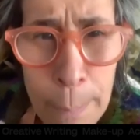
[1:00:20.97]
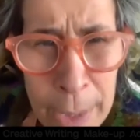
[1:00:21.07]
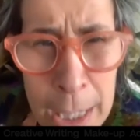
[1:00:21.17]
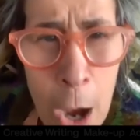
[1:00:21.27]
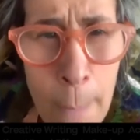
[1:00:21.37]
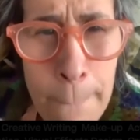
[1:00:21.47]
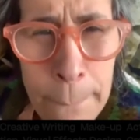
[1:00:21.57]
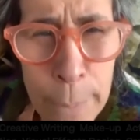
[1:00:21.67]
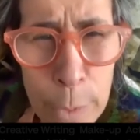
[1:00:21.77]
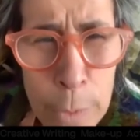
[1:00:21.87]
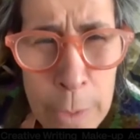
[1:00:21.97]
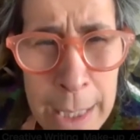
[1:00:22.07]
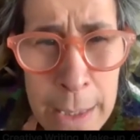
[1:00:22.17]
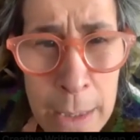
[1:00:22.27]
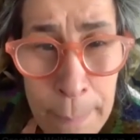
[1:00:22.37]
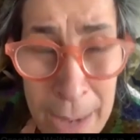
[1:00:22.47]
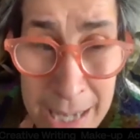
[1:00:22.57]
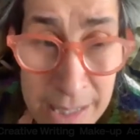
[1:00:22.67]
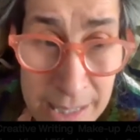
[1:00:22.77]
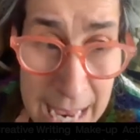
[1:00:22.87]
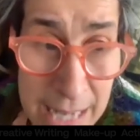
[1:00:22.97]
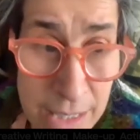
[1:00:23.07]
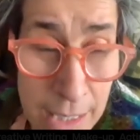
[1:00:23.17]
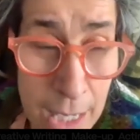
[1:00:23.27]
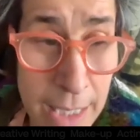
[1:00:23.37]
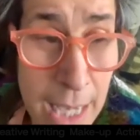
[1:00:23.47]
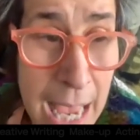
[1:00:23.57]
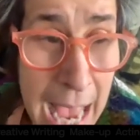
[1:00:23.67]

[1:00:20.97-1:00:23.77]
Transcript: be humble in the best sense, like,